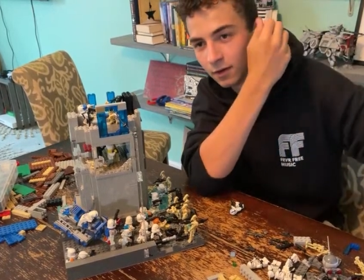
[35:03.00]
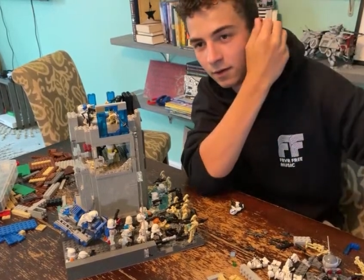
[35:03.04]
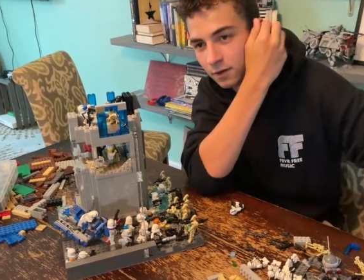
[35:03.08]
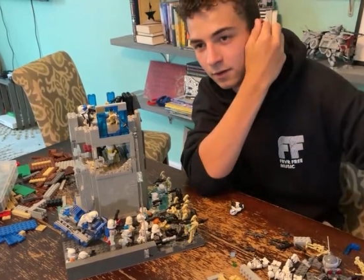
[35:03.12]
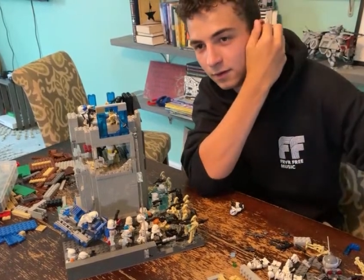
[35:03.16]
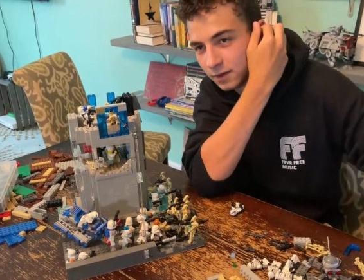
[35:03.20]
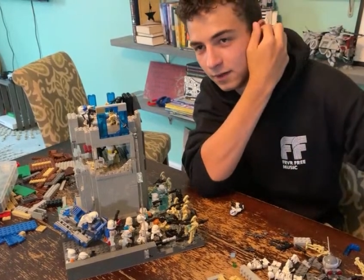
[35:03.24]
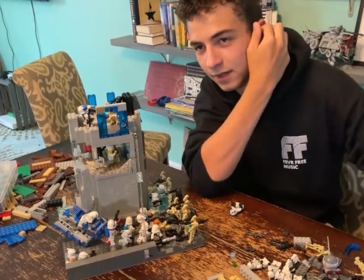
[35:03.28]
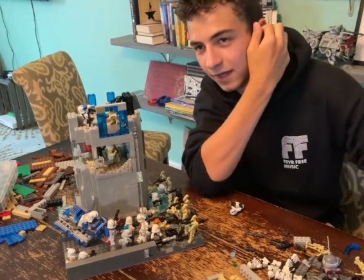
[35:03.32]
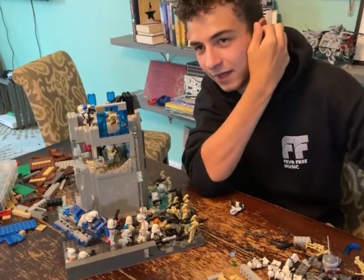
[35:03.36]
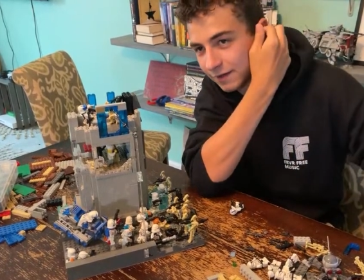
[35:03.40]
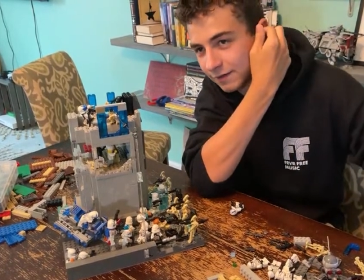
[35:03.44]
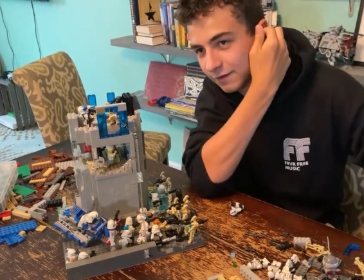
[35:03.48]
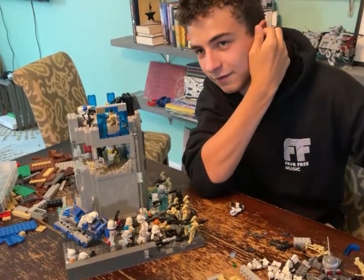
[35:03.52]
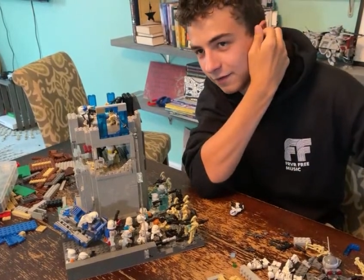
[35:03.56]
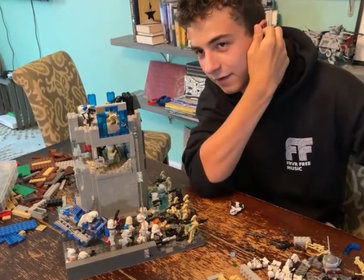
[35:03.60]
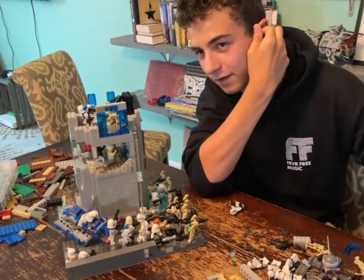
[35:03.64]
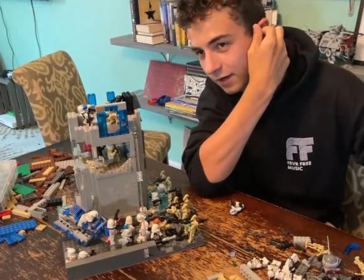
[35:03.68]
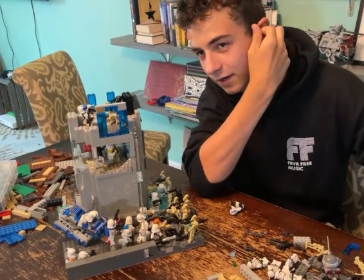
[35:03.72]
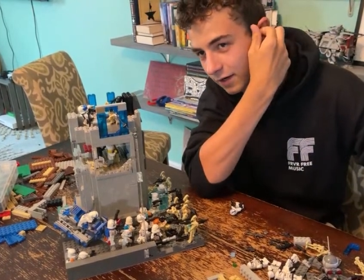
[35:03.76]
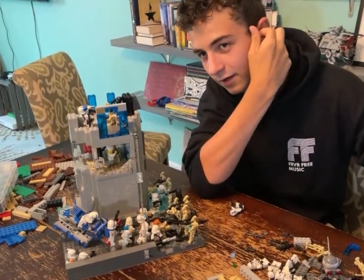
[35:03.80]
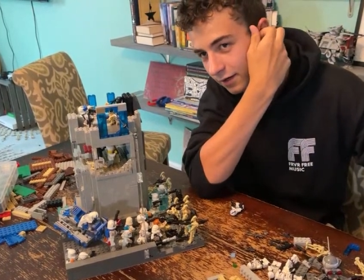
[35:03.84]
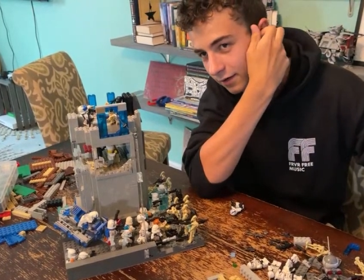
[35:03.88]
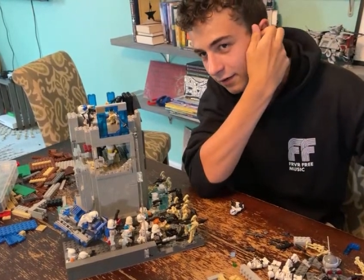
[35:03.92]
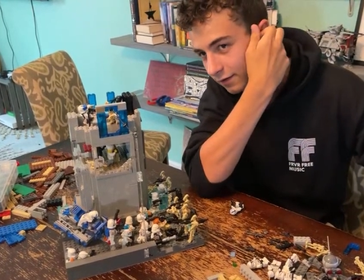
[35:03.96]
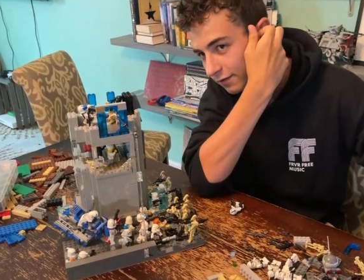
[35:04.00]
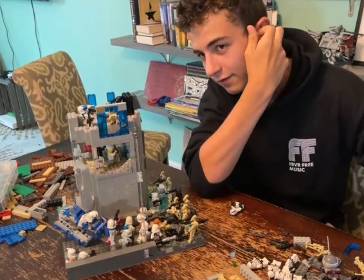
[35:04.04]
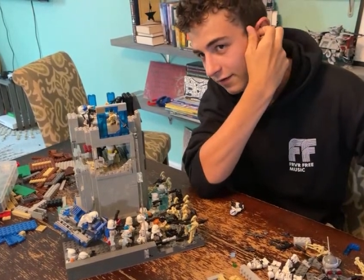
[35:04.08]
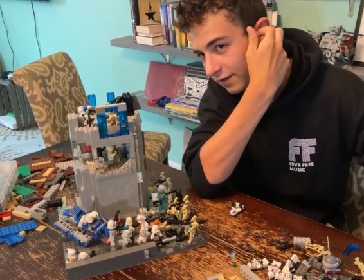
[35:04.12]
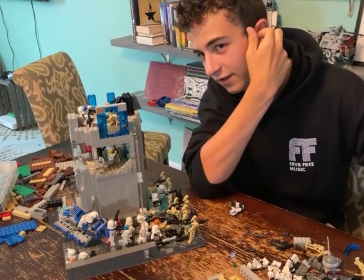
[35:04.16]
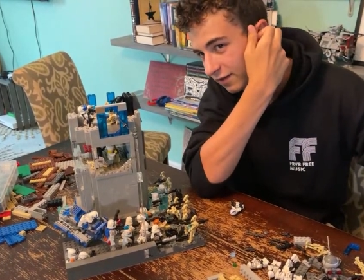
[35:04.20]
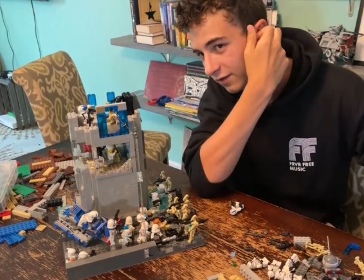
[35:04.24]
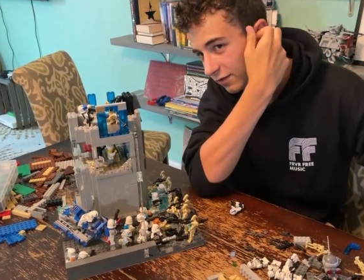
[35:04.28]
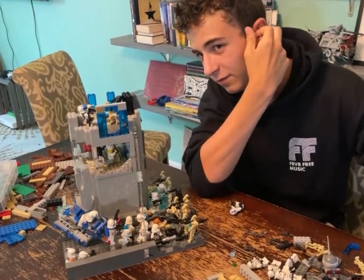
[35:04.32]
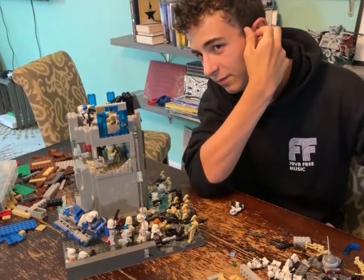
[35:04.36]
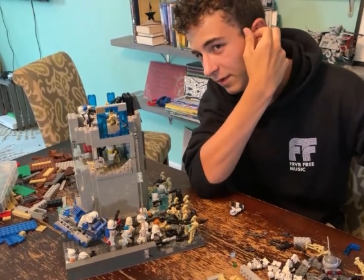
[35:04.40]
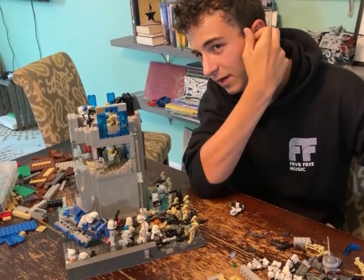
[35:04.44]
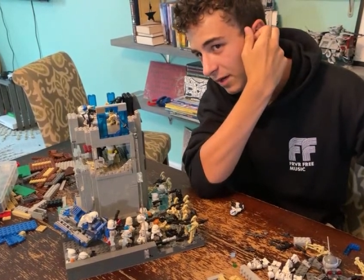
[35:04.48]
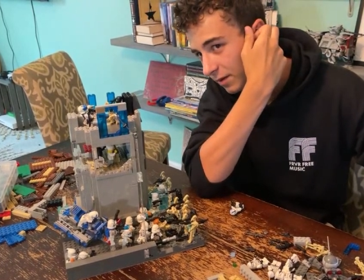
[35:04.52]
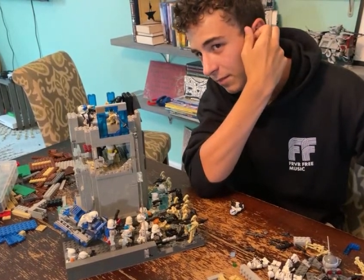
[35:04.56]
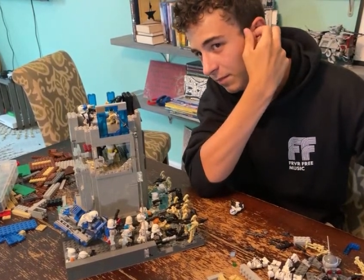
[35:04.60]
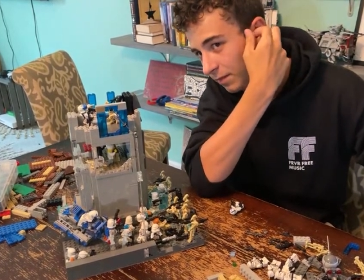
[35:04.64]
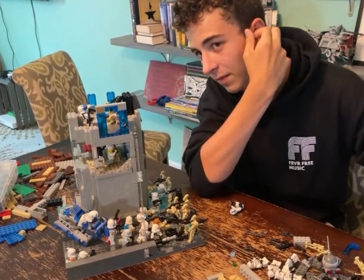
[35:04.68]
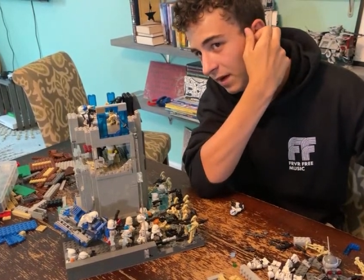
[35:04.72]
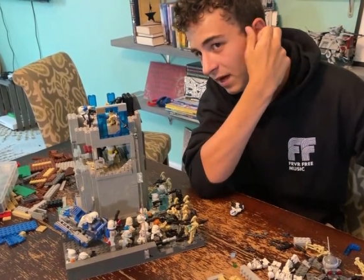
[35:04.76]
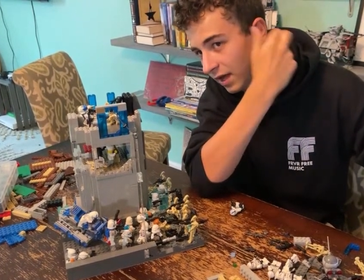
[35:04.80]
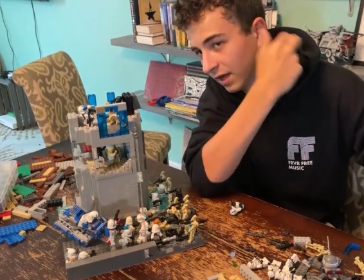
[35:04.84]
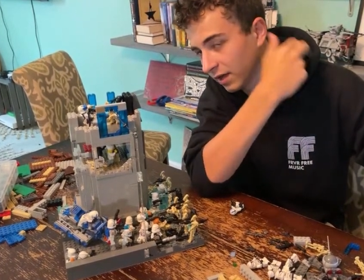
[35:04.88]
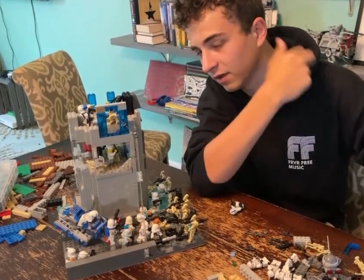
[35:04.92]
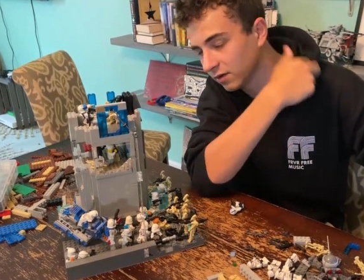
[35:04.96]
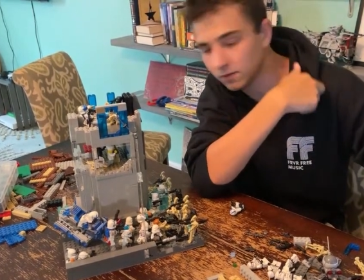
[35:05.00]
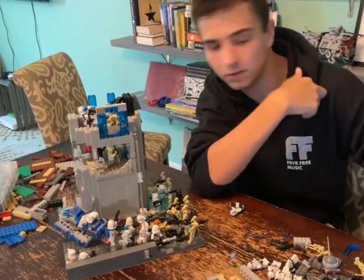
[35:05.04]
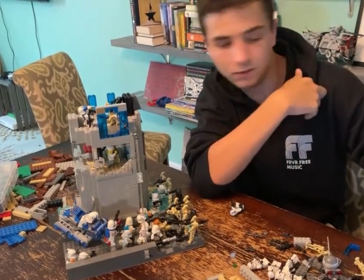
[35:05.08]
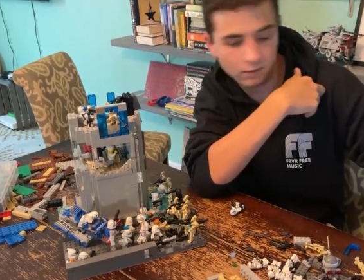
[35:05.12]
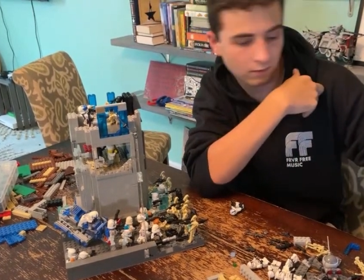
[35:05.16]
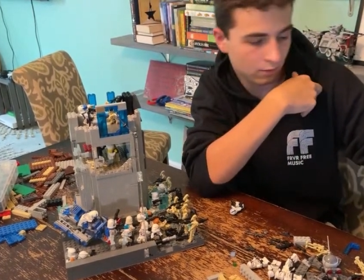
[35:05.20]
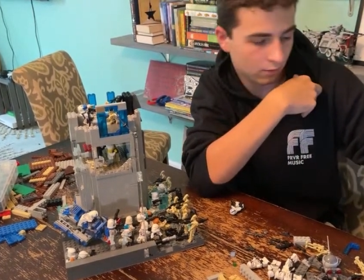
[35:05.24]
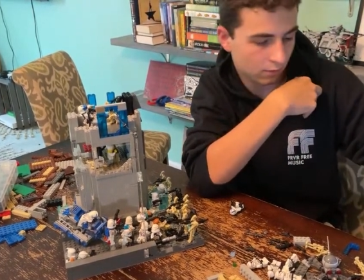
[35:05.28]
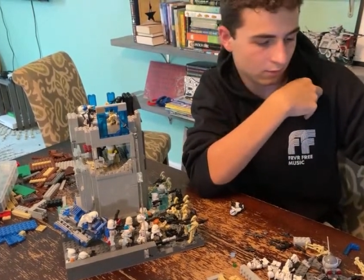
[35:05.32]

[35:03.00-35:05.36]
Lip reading: less than a 6-minute mile.